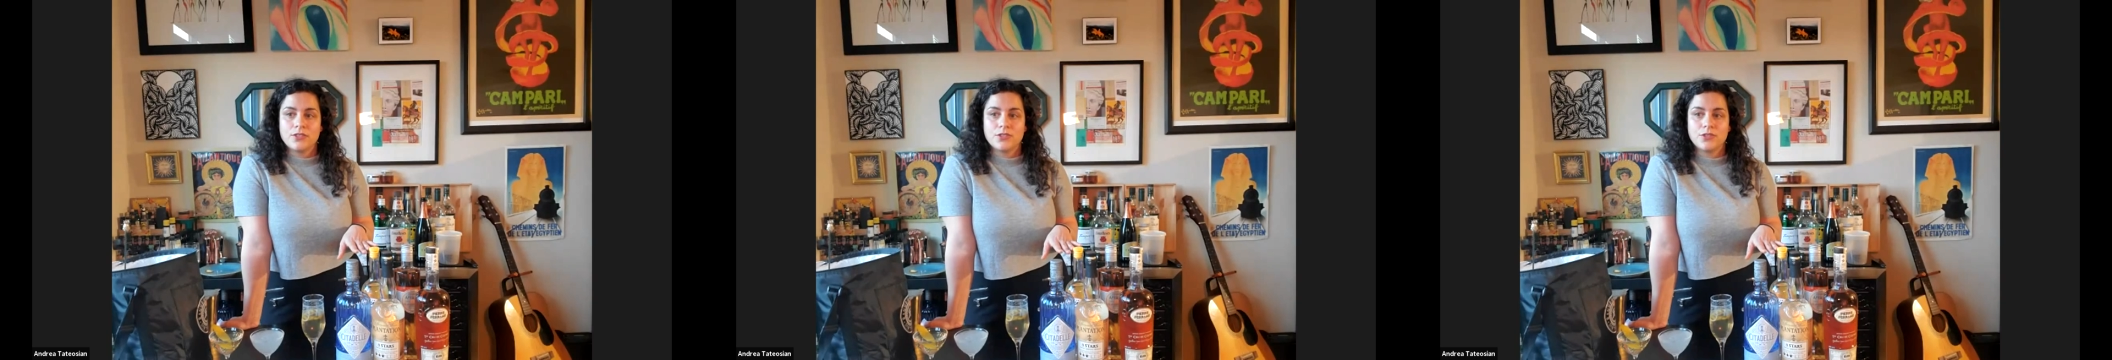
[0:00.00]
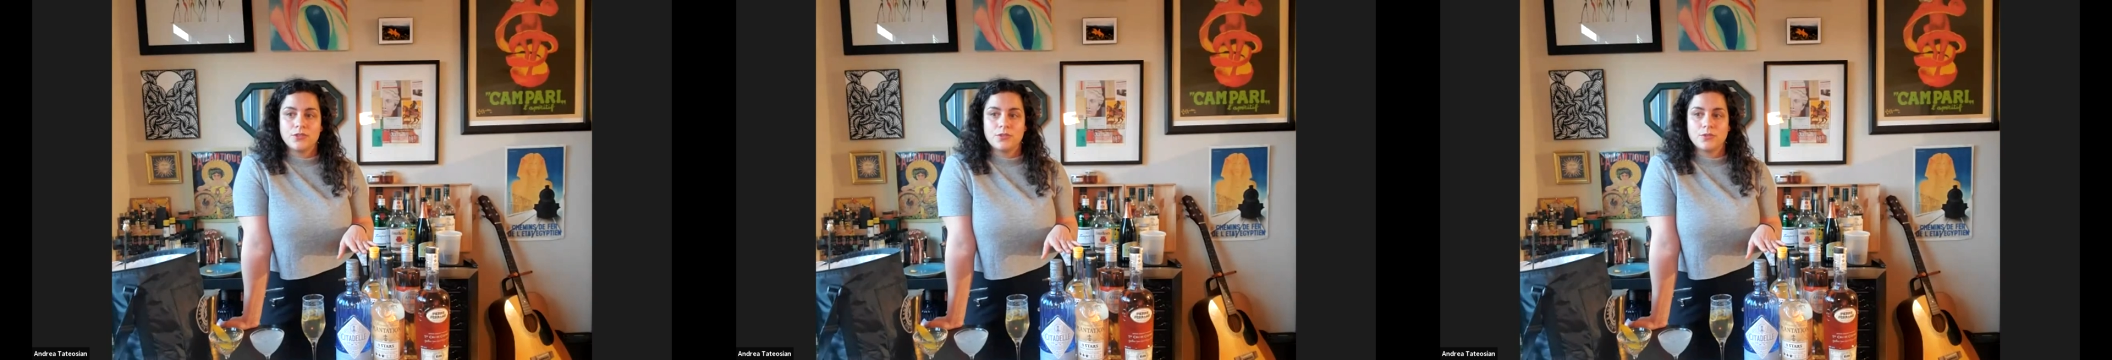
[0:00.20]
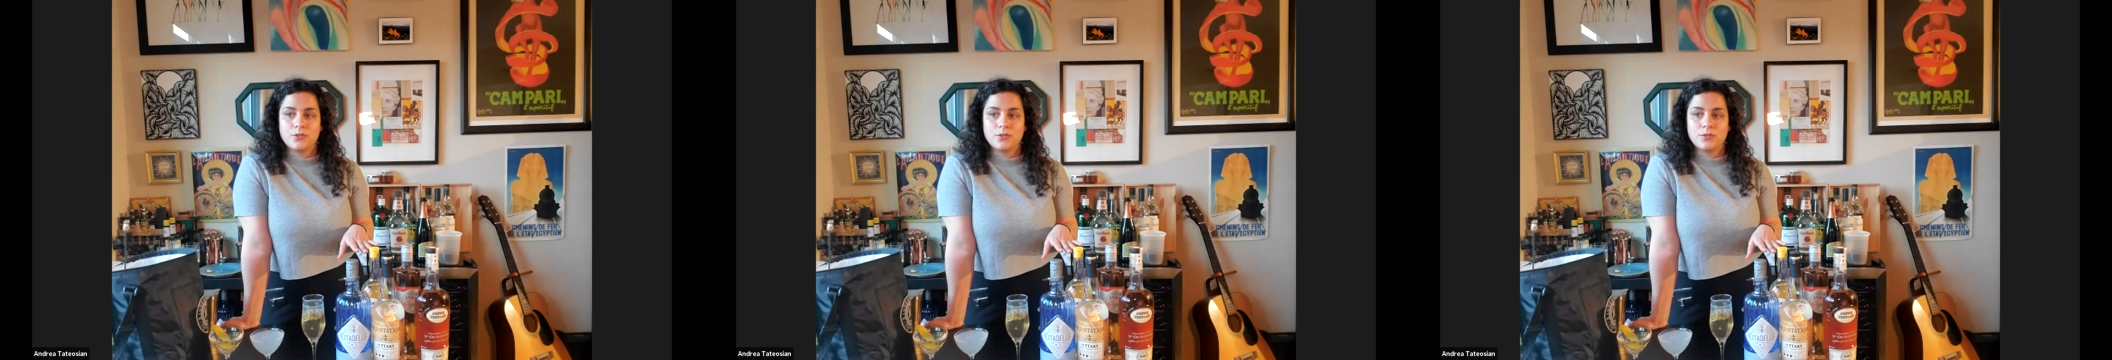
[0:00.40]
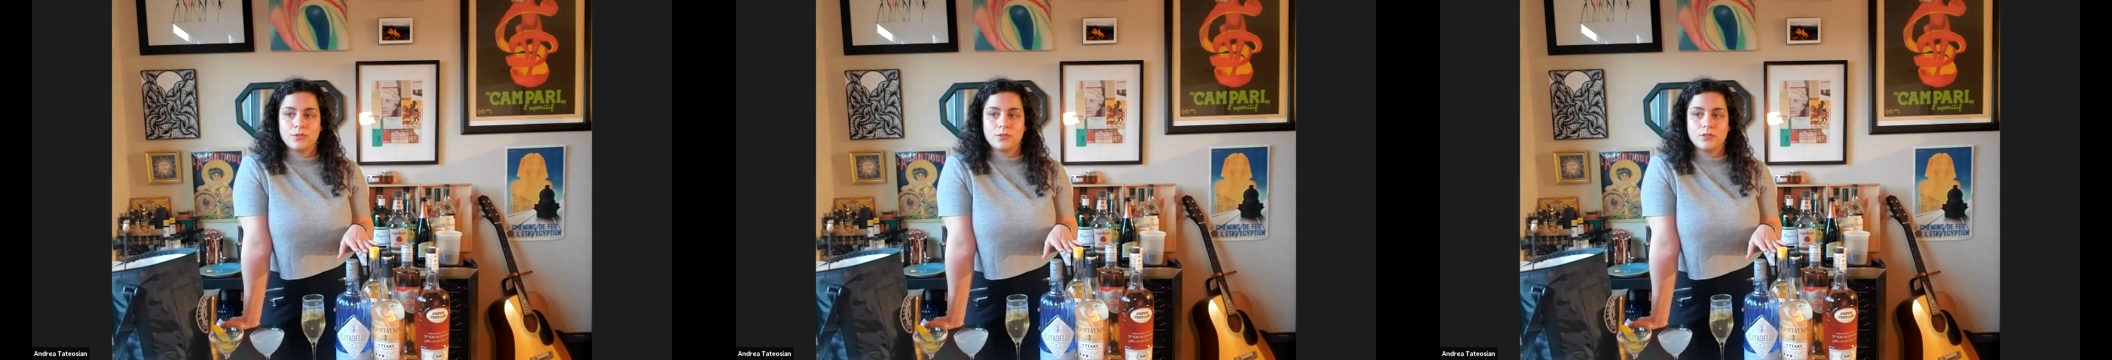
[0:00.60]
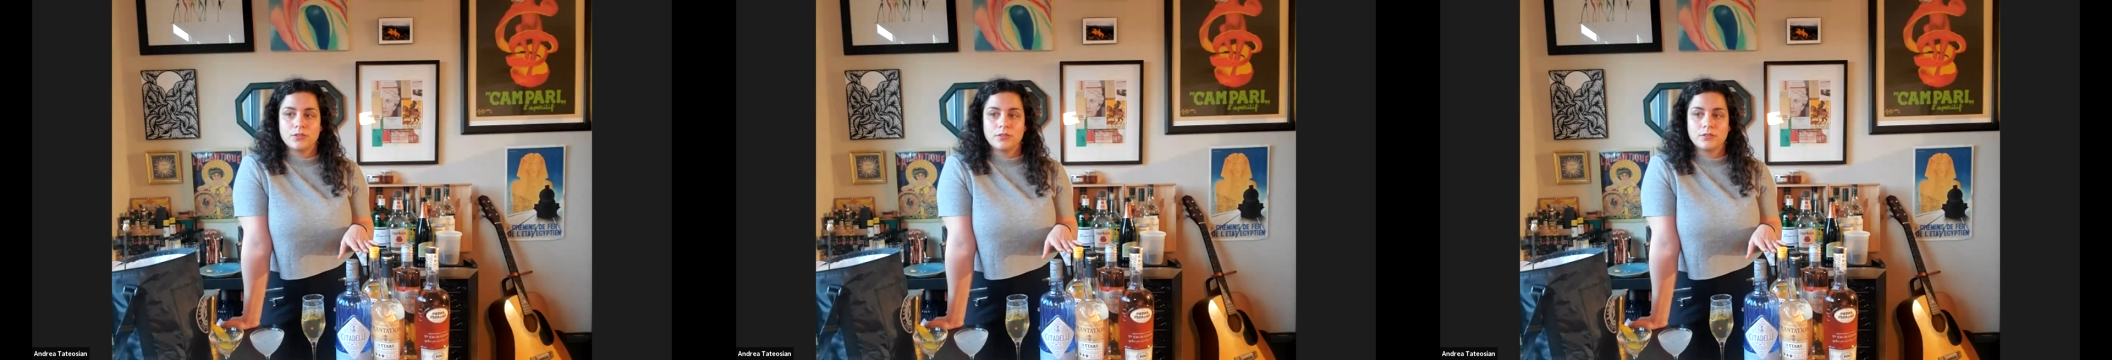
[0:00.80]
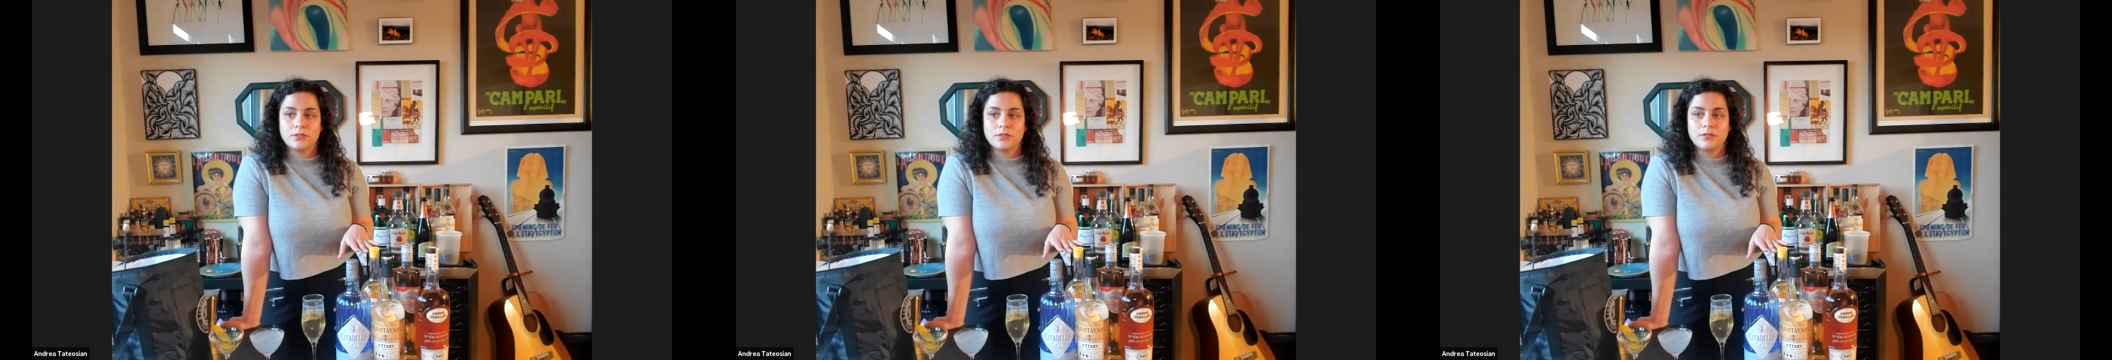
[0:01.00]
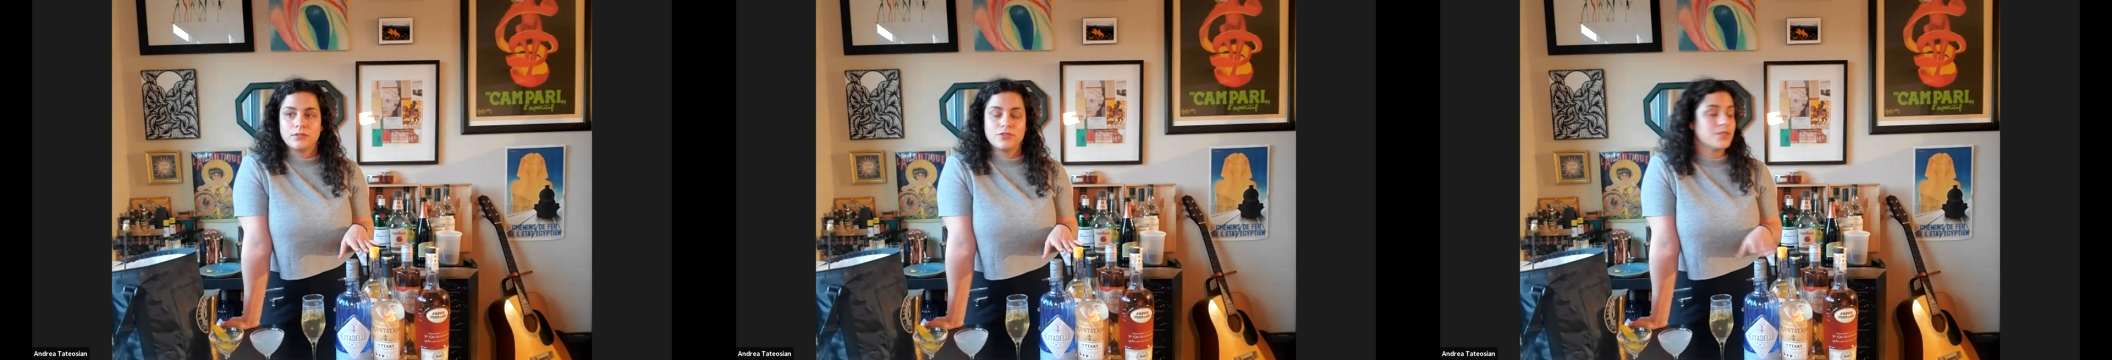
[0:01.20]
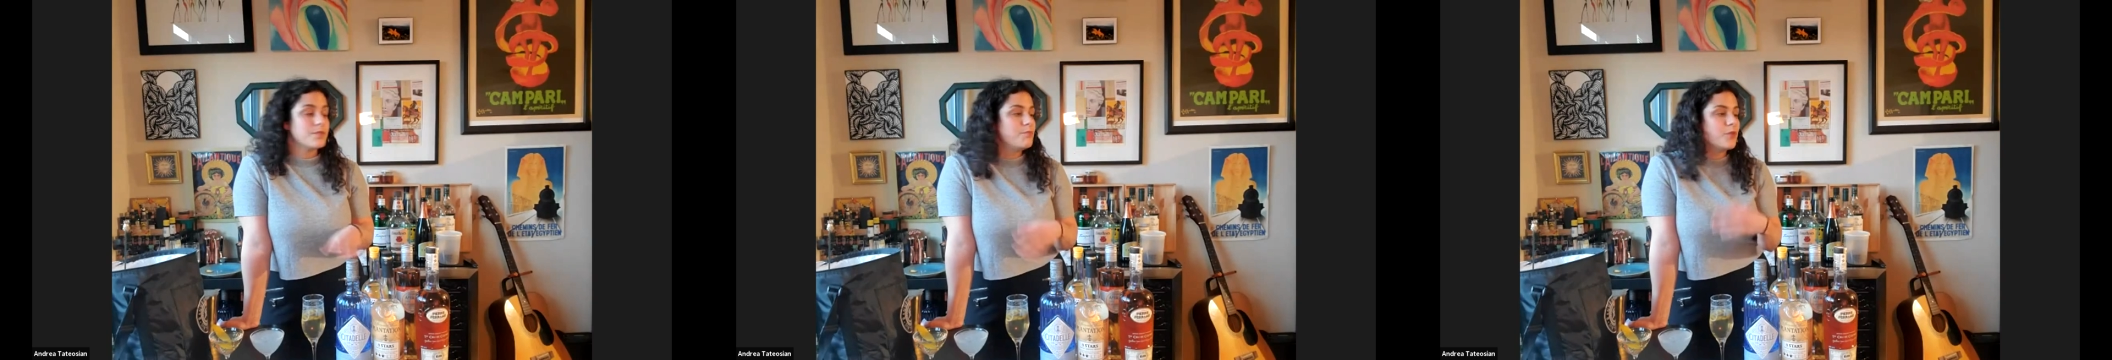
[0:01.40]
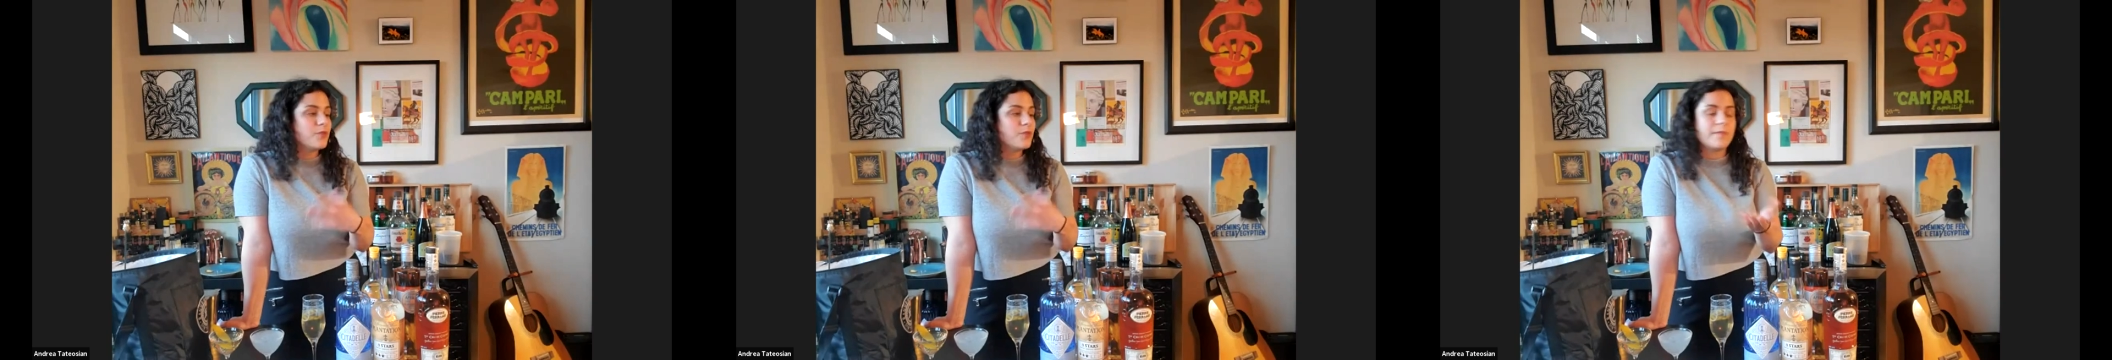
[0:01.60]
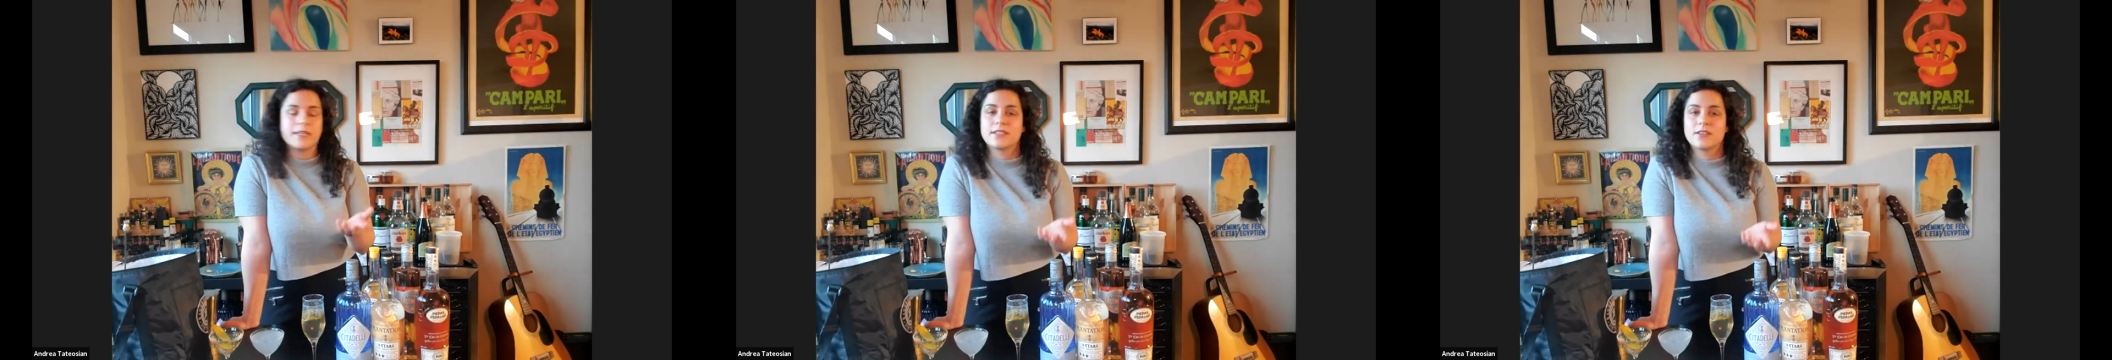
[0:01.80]
to just move
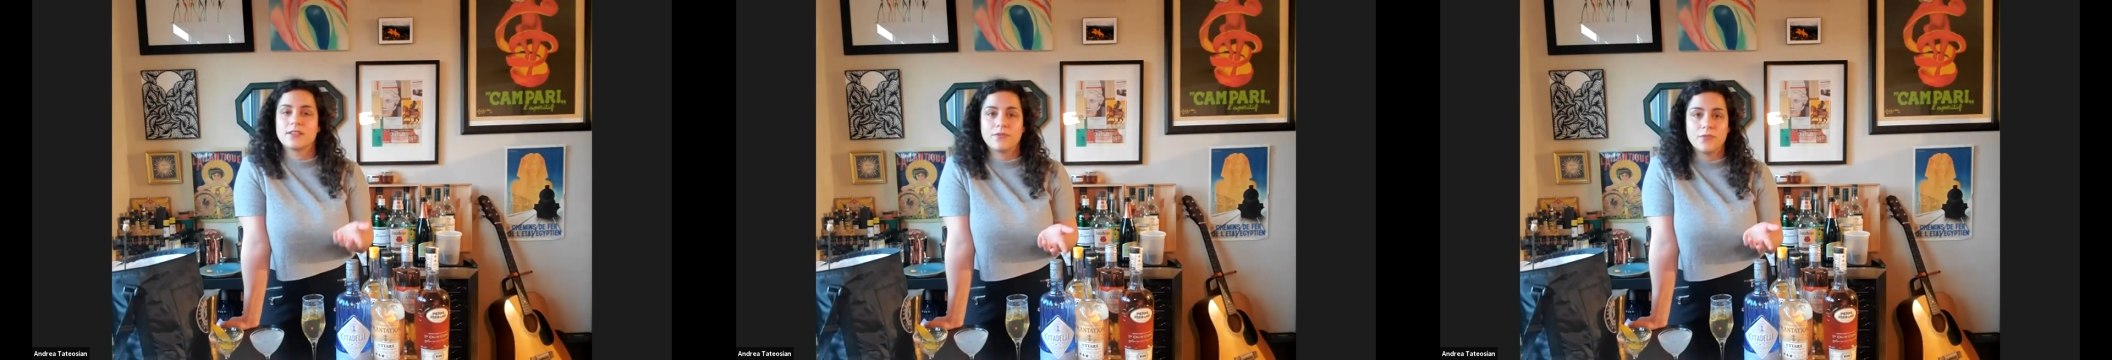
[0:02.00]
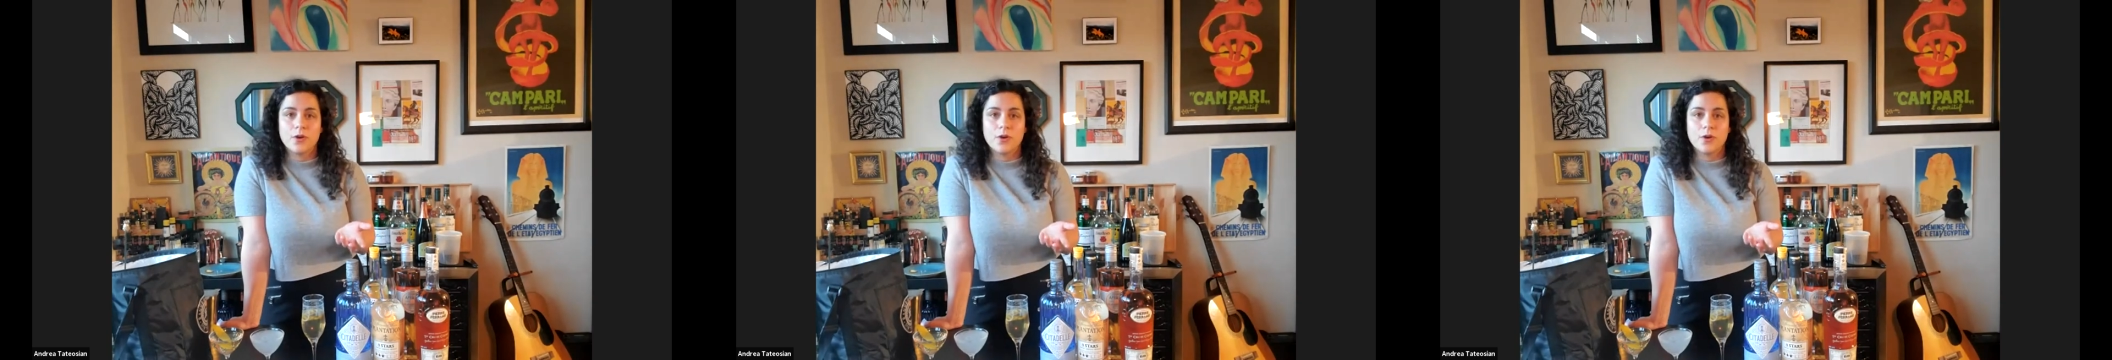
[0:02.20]
myself